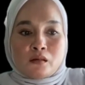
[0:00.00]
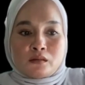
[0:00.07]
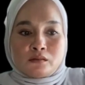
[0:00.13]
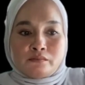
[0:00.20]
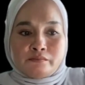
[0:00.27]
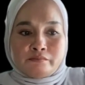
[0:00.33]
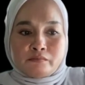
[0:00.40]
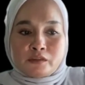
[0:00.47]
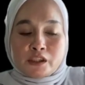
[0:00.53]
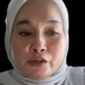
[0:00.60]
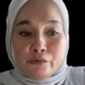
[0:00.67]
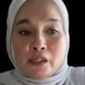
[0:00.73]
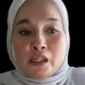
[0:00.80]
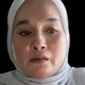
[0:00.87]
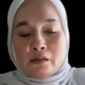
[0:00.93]

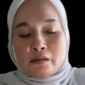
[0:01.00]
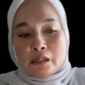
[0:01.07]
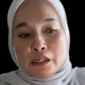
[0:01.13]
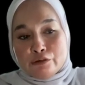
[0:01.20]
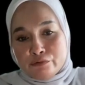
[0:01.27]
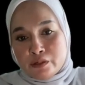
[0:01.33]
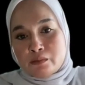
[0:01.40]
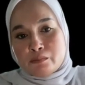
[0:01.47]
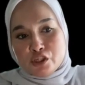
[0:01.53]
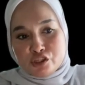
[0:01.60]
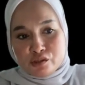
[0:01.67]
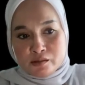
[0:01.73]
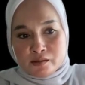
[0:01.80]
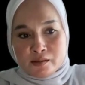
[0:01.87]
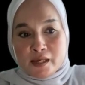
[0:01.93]
7-Eleven
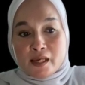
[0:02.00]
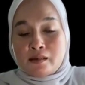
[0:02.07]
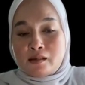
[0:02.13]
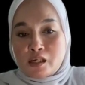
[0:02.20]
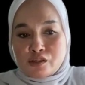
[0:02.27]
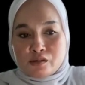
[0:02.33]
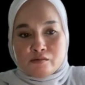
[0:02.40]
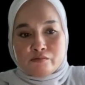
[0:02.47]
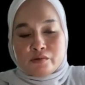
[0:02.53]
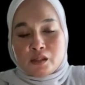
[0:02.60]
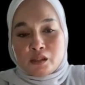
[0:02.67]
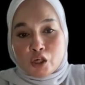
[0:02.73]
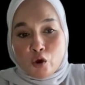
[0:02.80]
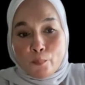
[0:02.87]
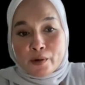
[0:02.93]
Malaysia engage in
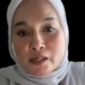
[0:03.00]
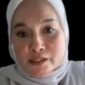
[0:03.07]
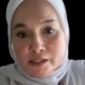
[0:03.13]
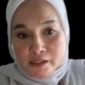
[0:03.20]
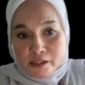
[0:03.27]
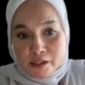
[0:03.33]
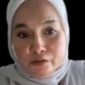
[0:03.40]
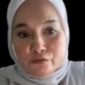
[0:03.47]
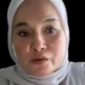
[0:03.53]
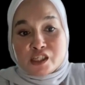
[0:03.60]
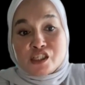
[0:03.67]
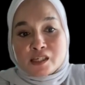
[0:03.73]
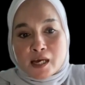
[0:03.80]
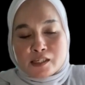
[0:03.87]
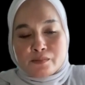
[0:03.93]
retail operation,
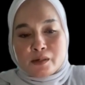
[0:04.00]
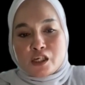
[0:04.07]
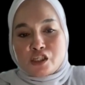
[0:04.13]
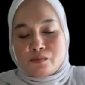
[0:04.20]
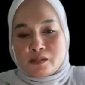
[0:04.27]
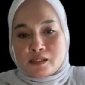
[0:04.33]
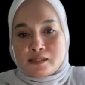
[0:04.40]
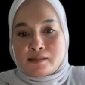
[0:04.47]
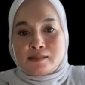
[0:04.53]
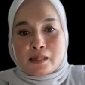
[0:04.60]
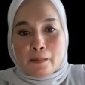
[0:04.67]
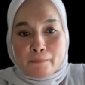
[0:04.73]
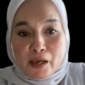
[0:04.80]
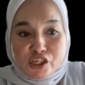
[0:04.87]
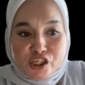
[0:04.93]
franchise management,
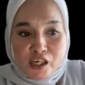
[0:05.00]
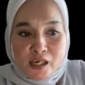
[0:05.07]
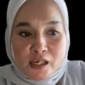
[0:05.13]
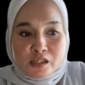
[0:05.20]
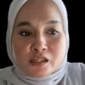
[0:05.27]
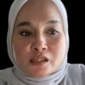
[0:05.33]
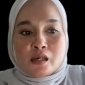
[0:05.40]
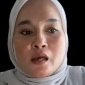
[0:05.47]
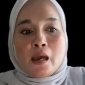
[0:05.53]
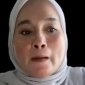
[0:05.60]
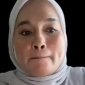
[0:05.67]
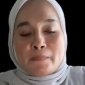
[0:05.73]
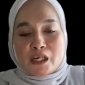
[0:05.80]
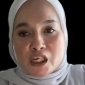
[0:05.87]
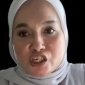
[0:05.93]
supply chain
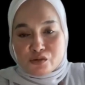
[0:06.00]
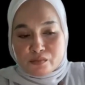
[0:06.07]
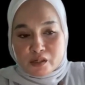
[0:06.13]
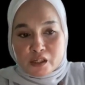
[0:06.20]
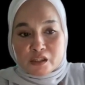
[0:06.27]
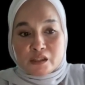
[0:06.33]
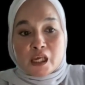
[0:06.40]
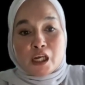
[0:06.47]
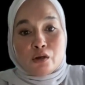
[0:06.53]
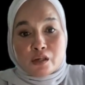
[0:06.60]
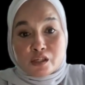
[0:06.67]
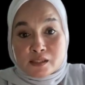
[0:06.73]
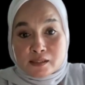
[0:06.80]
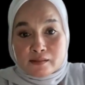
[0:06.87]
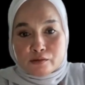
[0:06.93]
management,
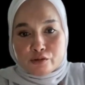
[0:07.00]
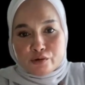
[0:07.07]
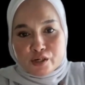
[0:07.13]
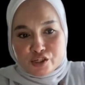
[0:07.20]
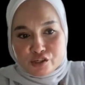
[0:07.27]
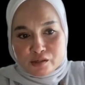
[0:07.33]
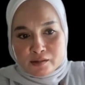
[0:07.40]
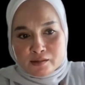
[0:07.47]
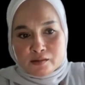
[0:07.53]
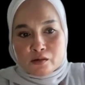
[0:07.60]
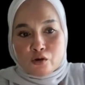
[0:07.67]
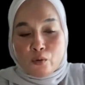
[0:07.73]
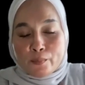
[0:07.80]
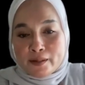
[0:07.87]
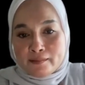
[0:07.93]
technology integration,
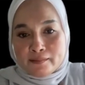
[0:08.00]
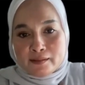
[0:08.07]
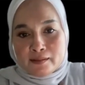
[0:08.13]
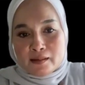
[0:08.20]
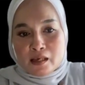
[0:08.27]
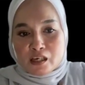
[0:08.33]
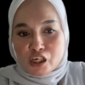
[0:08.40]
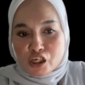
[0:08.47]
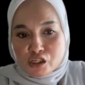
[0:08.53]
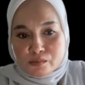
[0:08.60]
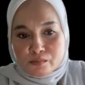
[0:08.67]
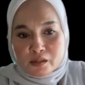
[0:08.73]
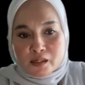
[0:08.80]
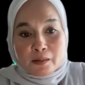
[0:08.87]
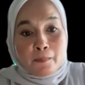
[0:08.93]
community
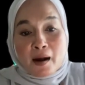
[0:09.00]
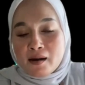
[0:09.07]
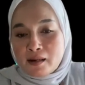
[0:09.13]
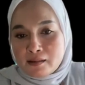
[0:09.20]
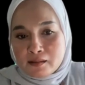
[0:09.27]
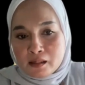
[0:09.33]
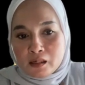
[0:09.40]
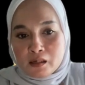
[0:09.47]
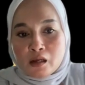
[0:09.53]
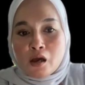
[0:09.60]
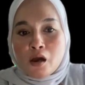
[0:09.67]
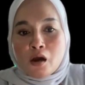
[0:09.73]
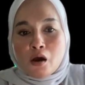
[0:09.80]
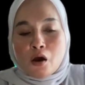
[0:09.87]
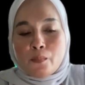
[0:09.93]
engagement, marketing,
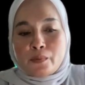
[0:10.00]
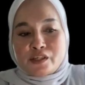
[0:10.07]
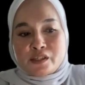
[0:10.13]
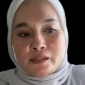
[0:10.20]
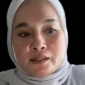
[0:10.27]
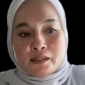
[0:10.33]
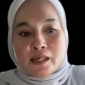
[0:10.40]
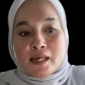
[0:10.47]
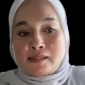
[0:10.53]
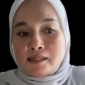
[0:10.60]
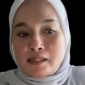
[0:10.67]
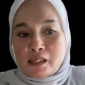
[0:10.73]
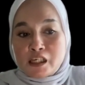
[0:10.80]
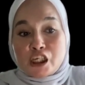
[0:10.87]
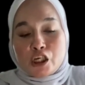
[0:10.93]
operational
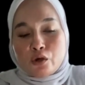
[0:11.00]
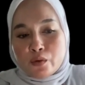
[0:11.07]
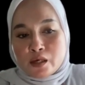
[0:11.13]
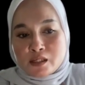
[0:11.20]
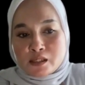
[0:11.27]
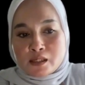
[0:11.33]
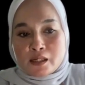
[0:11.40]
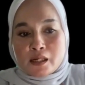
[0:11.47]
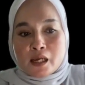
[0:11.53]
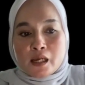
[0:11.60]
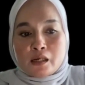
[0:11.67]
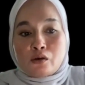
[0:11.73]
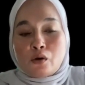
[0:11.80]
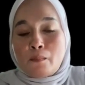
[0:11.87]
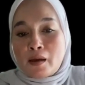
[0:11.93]
excellence, innovation
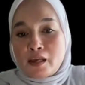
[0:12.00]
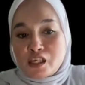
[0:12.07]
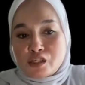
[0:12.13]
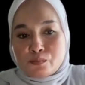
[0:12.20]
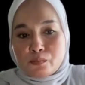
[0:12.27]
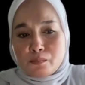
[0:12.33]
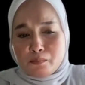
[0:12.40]
and compliance,